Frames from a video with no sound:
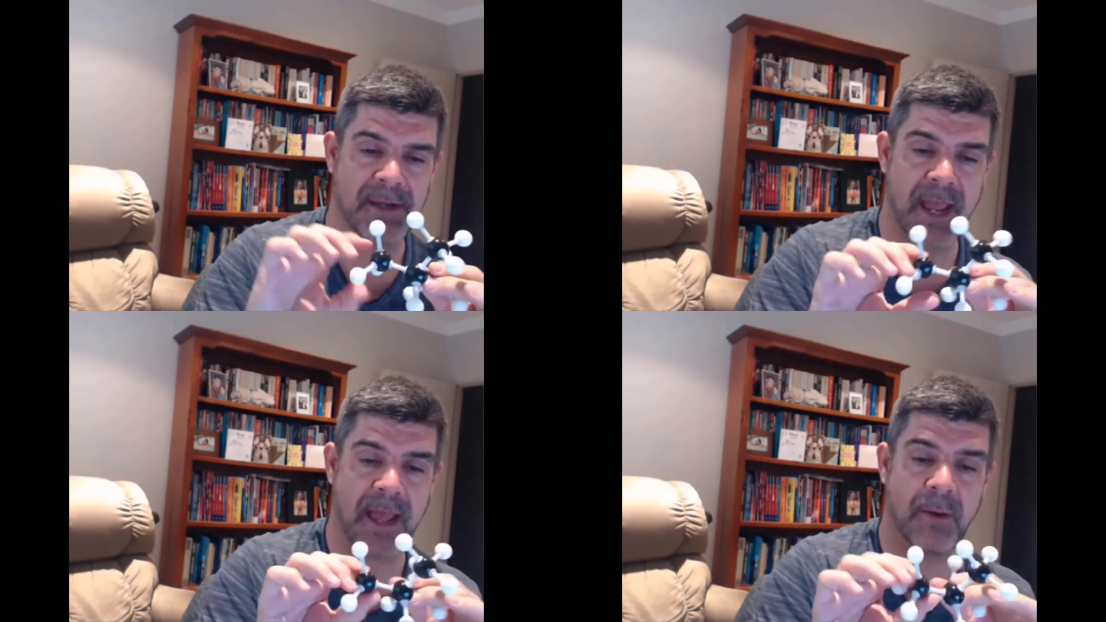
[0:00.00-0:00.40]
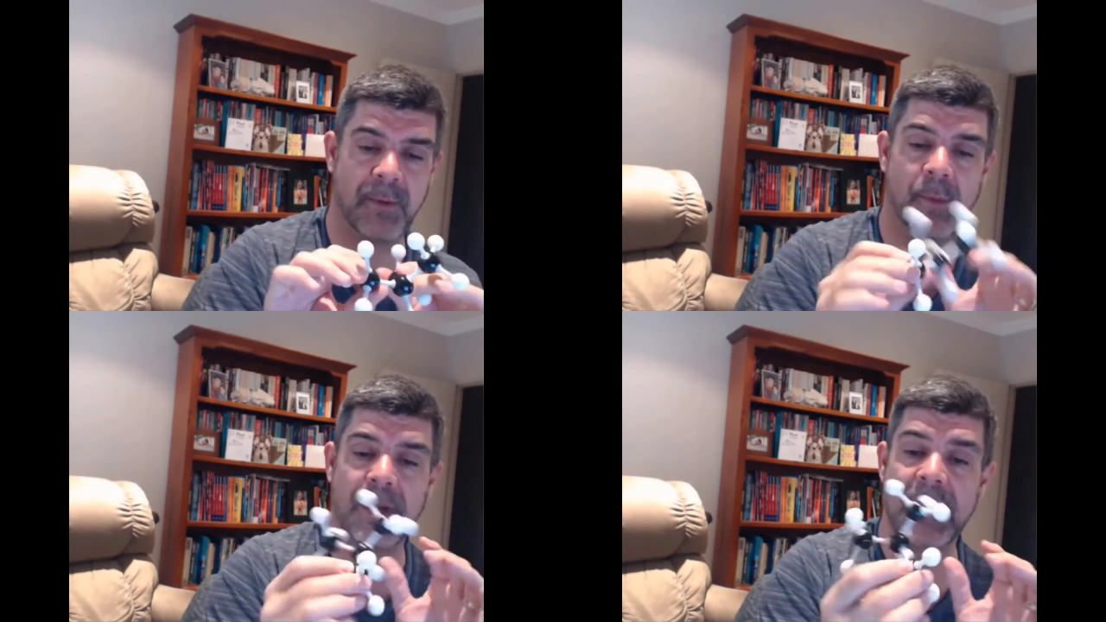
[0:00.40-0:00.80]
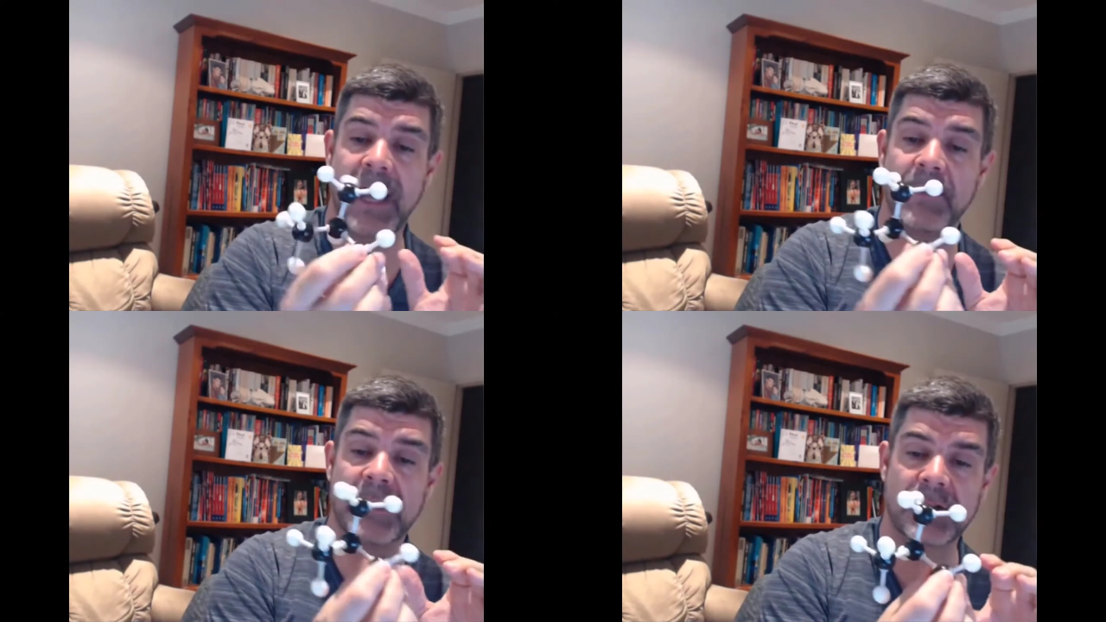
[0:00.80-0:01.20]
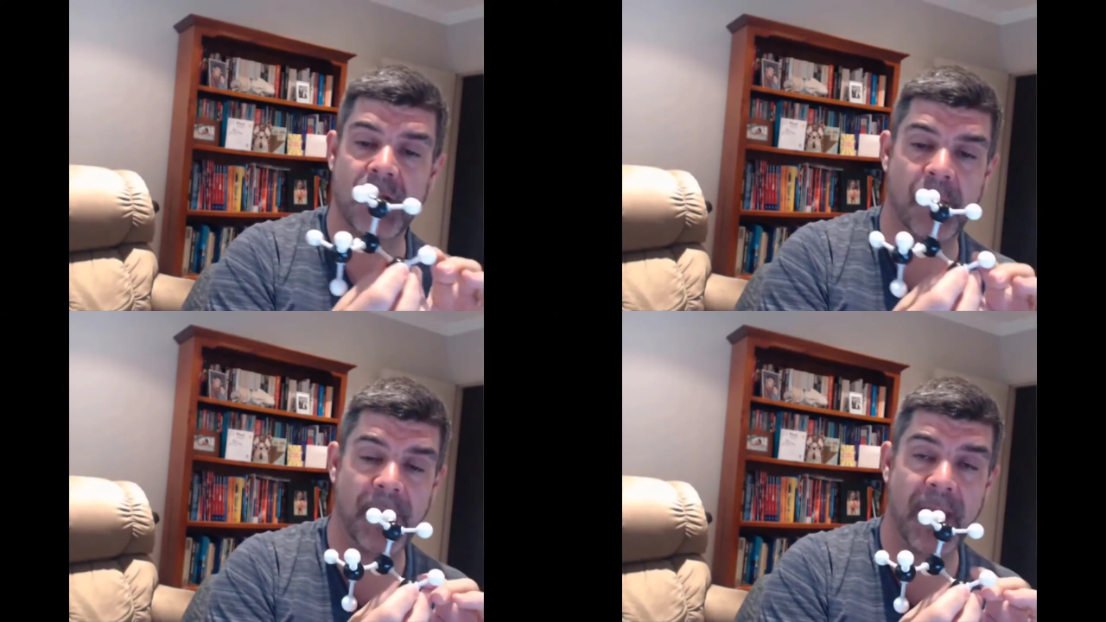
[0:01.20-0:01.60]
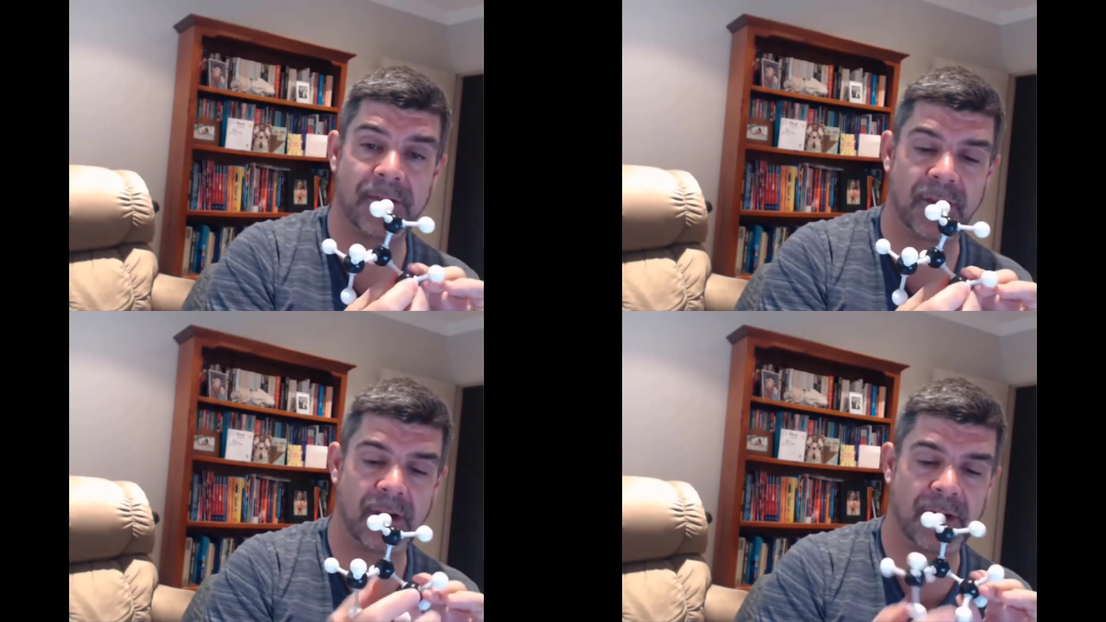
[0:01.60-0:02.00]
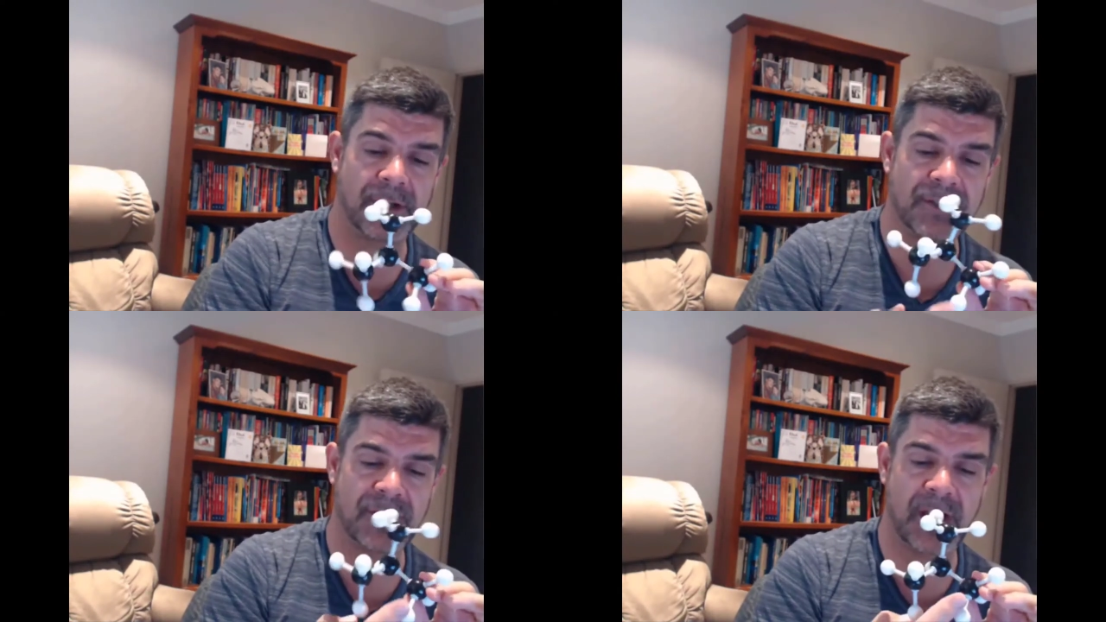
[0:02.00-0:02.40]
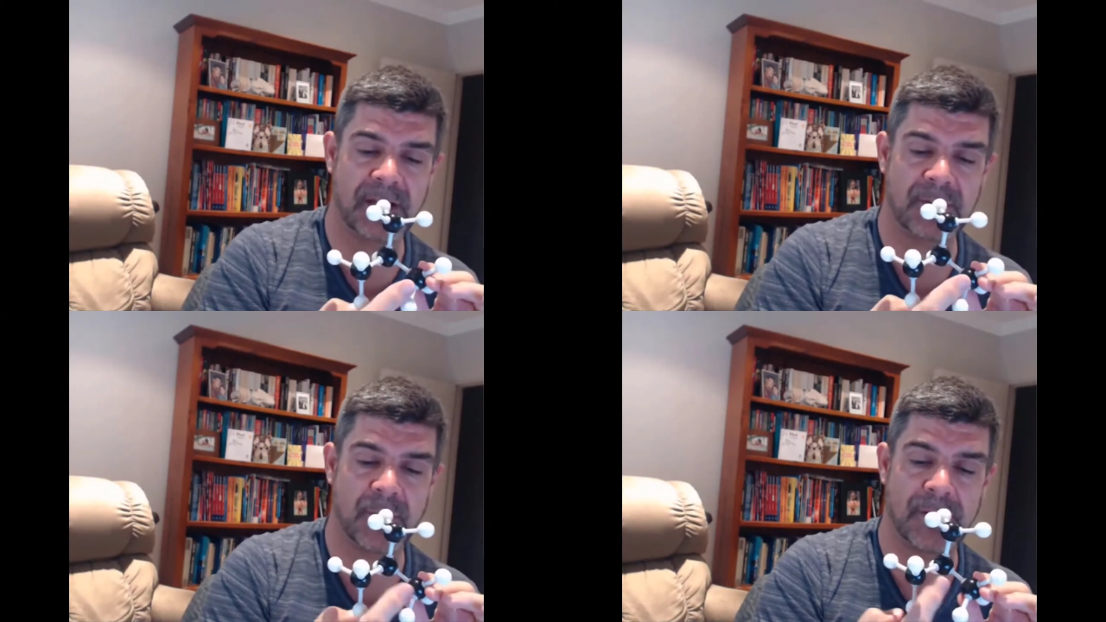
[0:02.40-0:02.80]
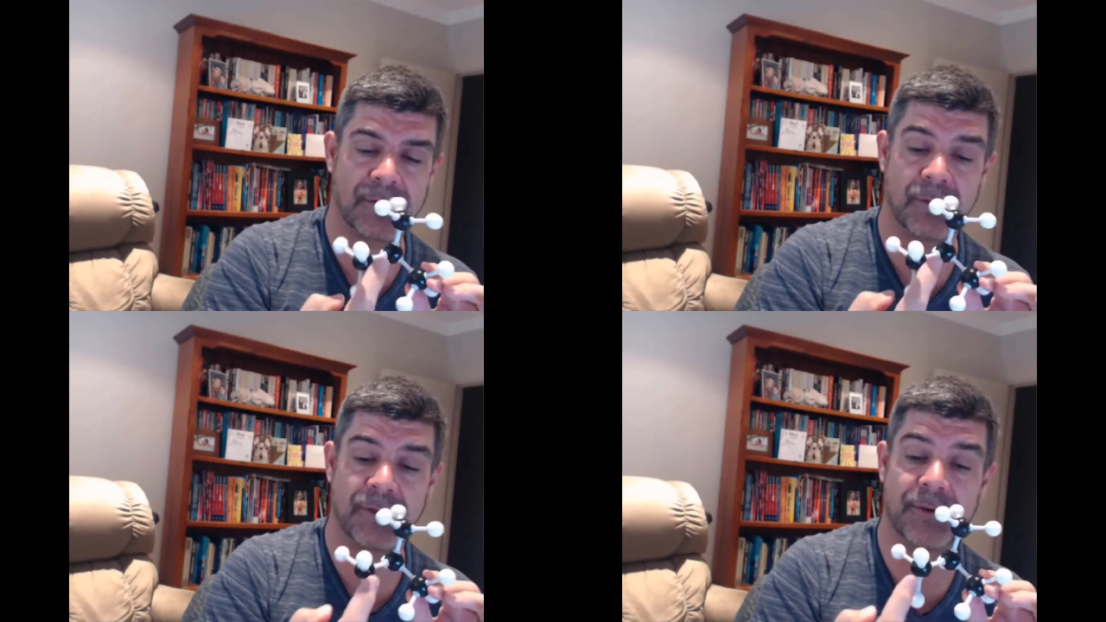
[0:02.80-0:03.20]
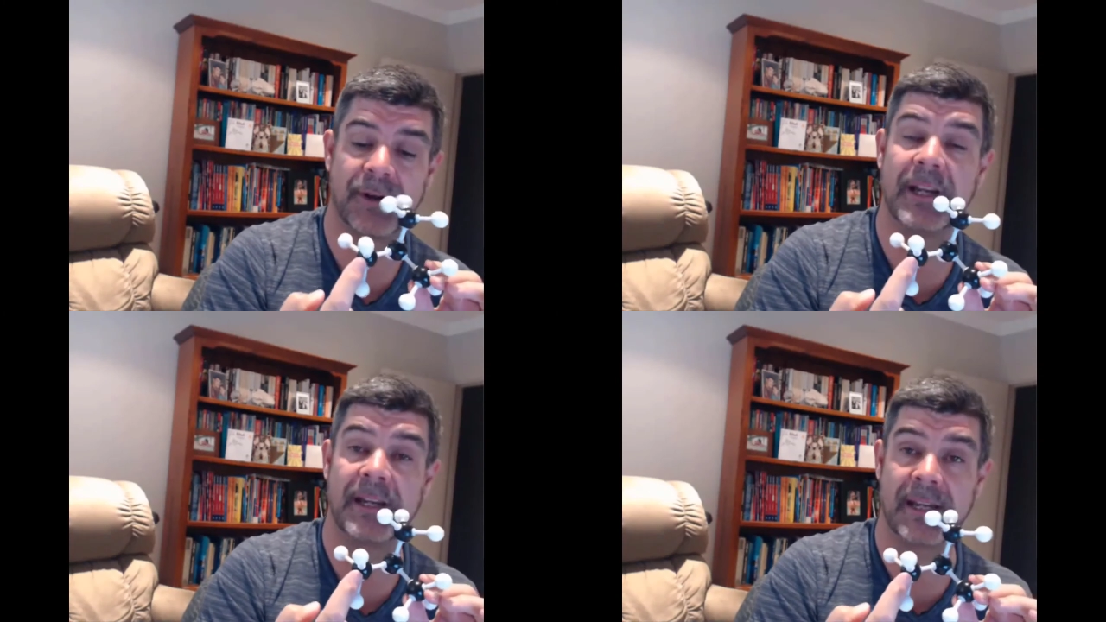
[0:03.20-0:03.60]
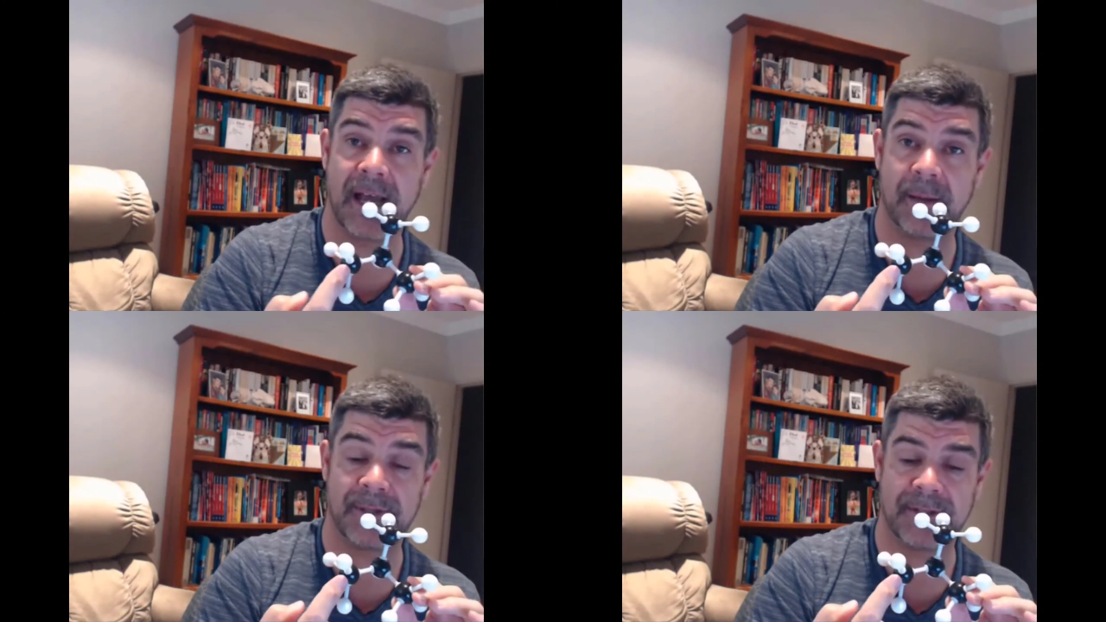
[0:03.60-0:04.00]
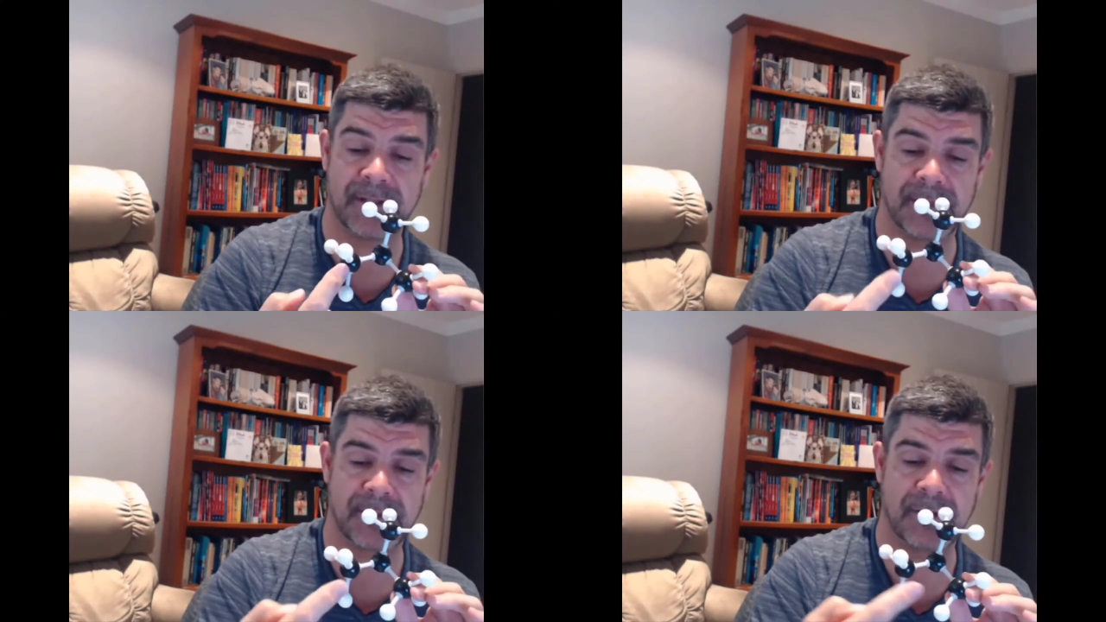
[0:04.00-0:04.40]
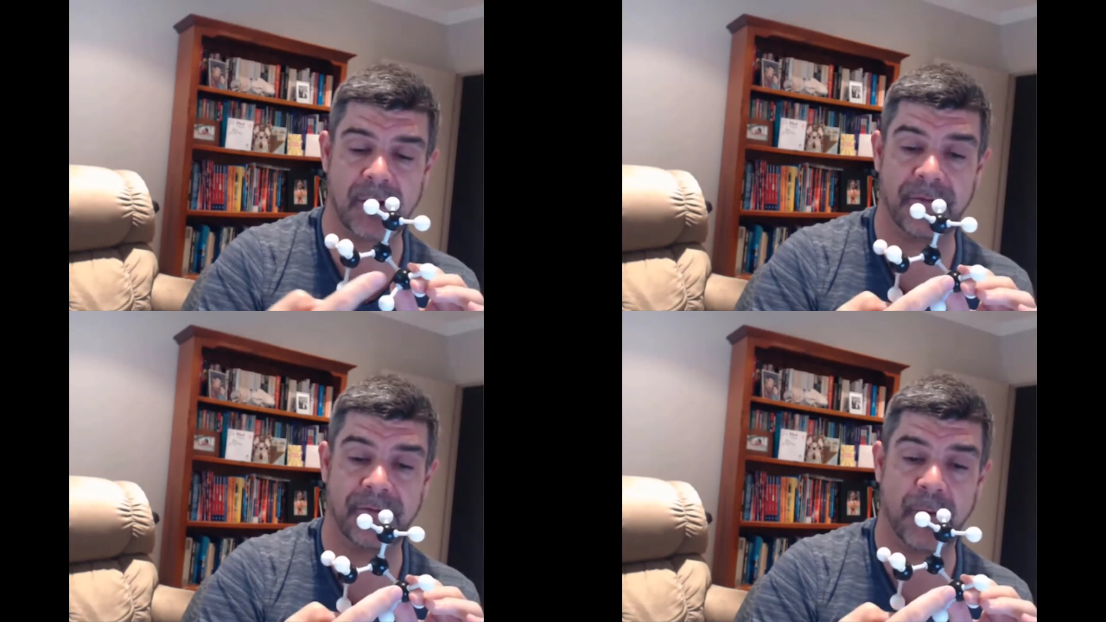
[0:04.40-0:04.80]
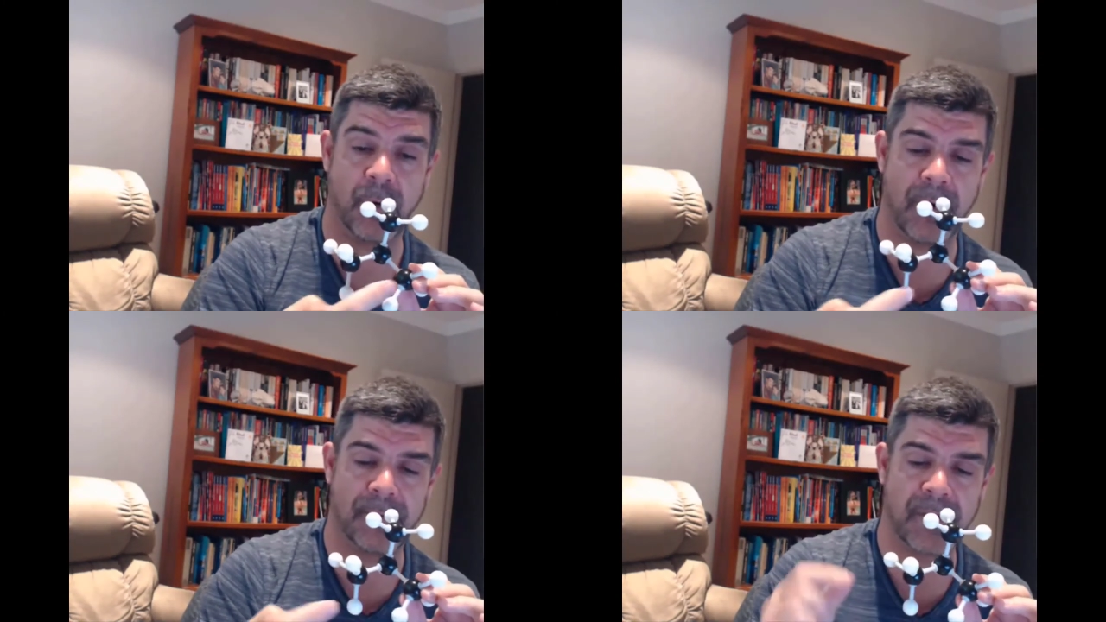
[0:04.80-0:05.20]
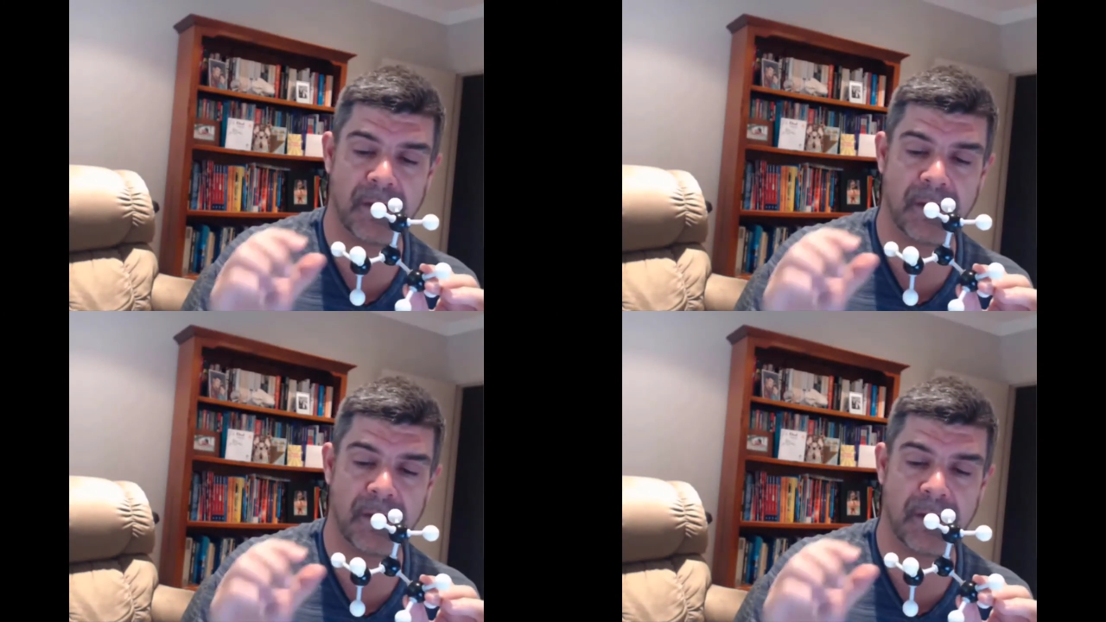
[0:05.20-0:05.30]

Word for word: Now, when we name this compound, the longest chain is one, two, three carbons in it, not four.